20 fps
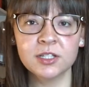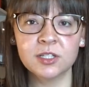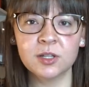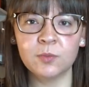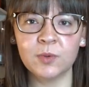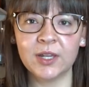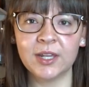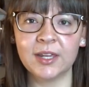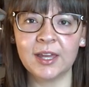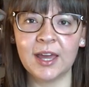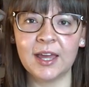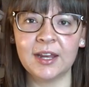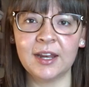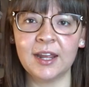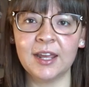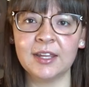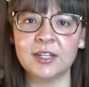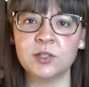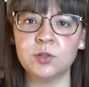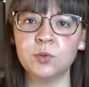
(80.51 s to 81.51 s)
So we get
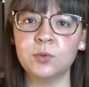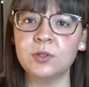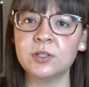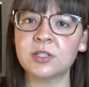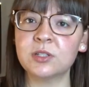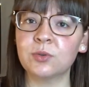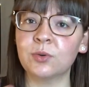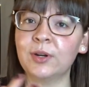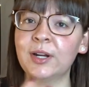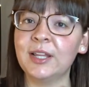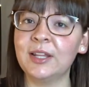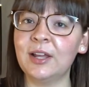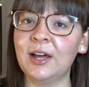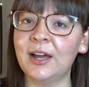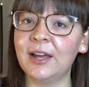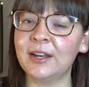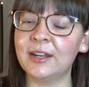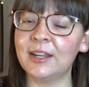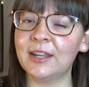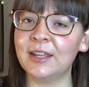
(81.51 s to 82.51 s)
a dual
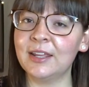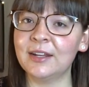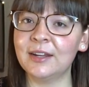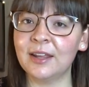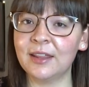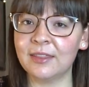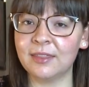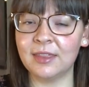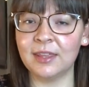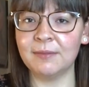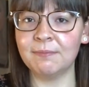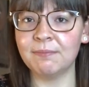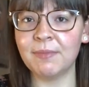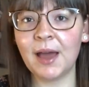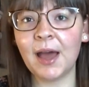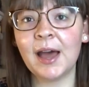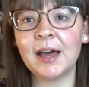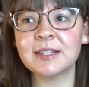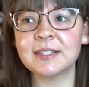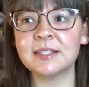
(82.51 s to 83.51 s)
storyline in the
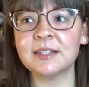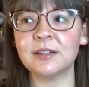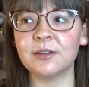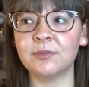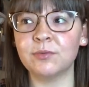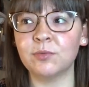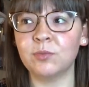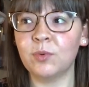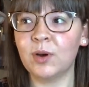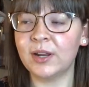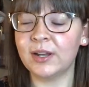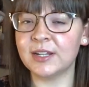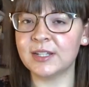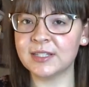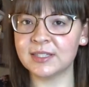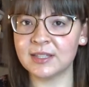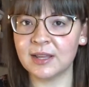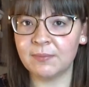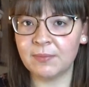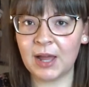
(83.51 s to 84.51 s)
past of what
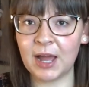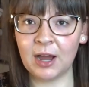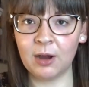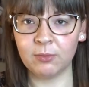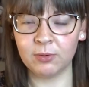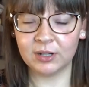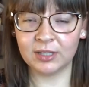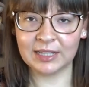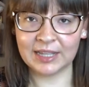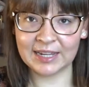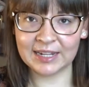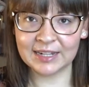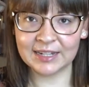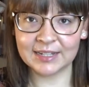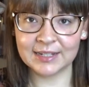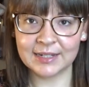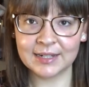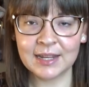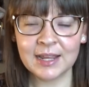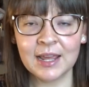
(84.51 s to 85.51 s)
is somehow
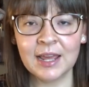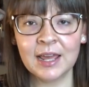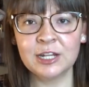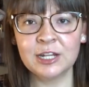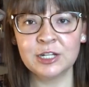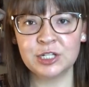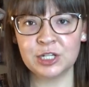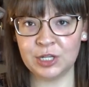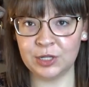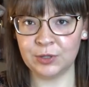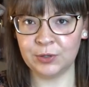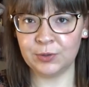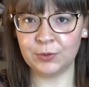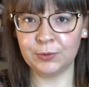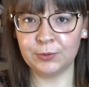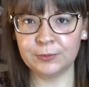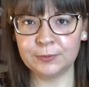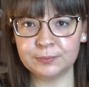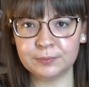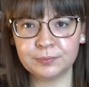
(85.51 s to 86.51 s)
related
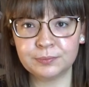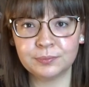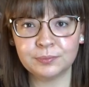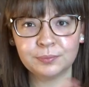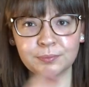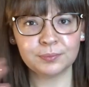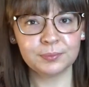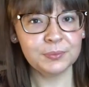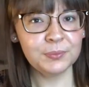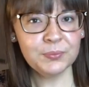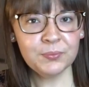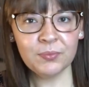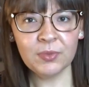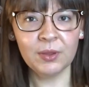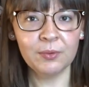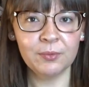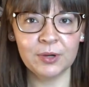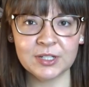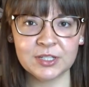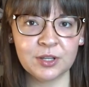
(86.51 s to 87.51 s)
to
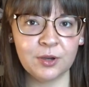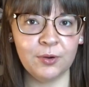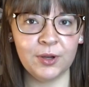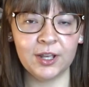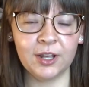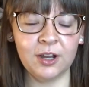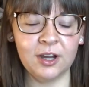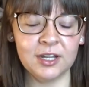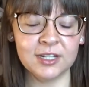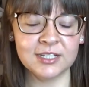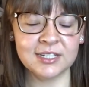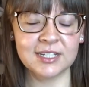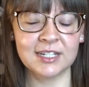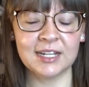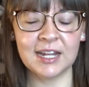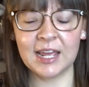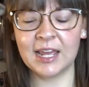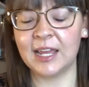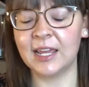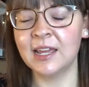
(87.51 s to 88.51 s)
what's going on
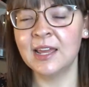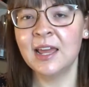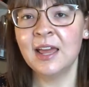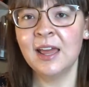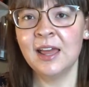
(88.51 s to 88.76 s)
today.